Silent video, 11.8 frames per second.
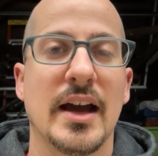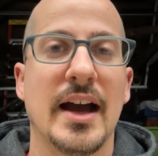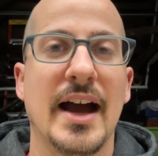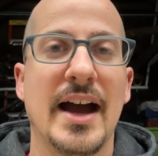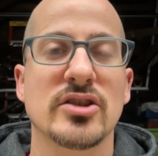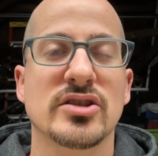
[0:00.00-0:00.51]

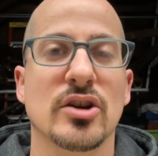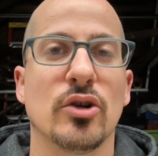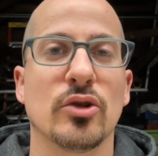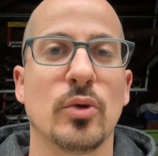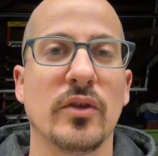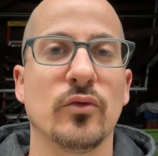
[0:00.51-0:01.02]
How's it going,
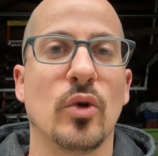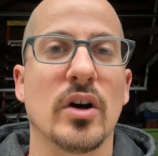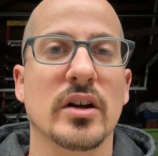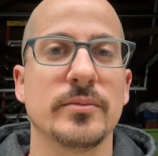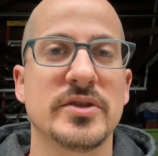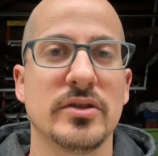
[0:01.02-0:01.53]
everyone?
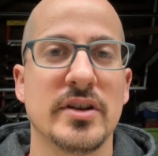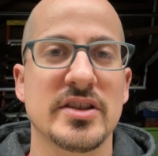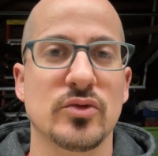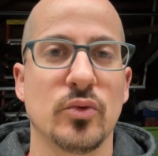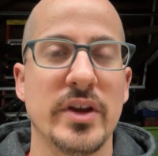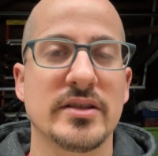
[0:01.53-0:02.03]
Welcome to
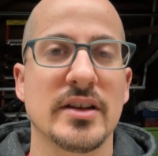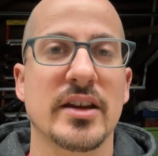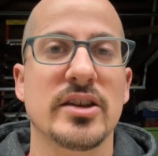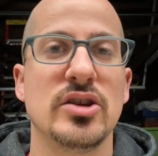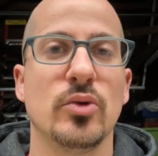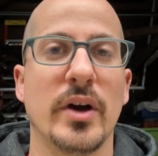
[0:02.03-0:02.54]
this week's
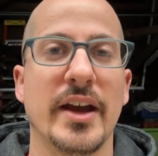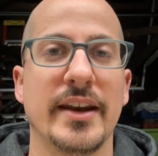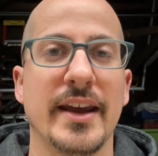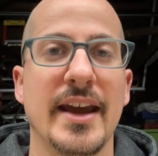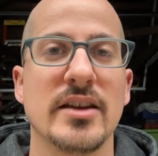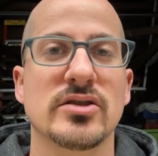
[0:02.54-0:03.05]
Q&A.